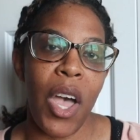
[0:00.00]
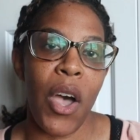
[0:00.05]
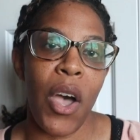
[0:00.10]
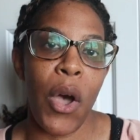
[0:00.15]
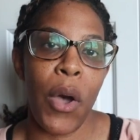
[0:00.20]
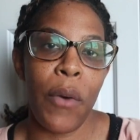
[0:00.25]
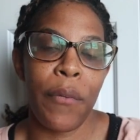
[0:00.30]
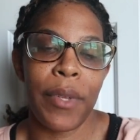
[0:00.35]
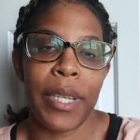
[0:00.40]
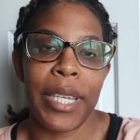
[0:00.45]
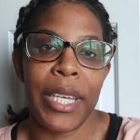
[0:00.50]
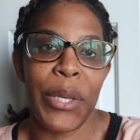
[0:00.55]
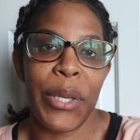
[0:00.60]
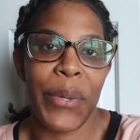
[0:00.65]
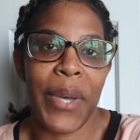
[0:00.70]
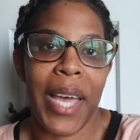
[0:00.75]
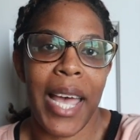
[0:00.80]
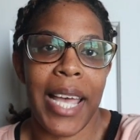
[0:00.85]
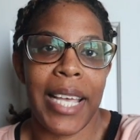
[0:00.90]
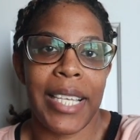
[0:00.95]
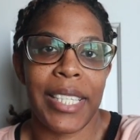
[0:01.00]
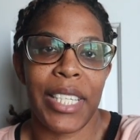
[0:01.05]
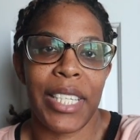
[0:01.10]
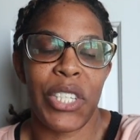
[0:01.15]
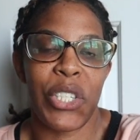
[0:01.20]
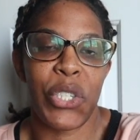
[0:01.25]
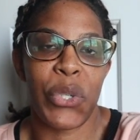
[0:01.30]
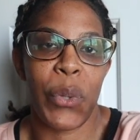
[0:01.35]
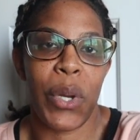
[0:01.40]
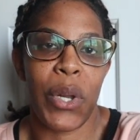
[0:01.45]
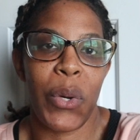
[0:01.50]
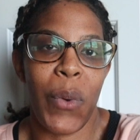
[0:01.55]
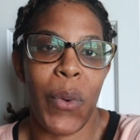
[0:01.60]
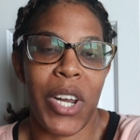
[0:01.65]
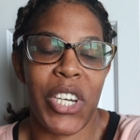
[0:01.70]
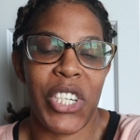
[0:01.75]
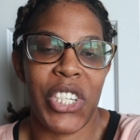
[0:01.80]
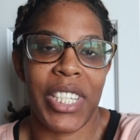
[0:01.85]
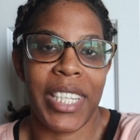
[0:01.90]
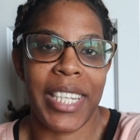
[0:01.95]
Hopefully you guys enjoyed
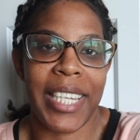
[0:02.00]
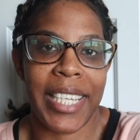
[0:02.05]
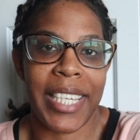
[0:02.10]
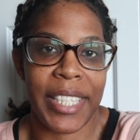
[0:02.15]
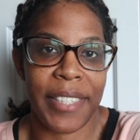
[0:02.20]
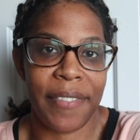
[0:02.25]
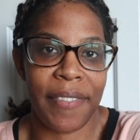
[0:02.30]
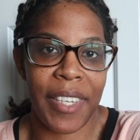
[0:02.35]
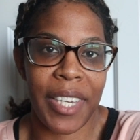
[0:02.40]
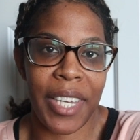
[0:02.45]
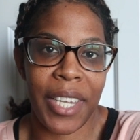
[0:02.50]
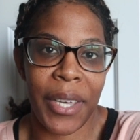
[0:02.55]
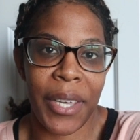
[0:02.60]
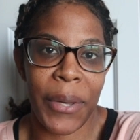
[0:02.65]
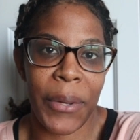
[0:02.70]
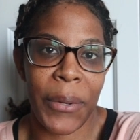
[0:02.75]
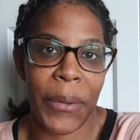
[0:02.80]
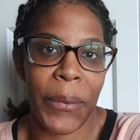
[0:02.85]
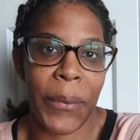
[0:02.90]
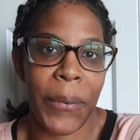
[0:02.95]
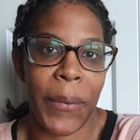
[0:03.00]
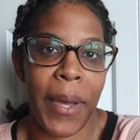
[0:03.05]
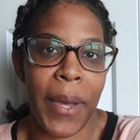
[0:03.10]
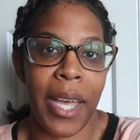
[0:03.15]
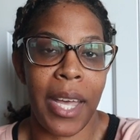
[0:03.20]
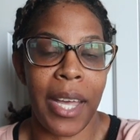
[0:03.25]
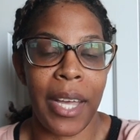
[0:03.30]
watching this video.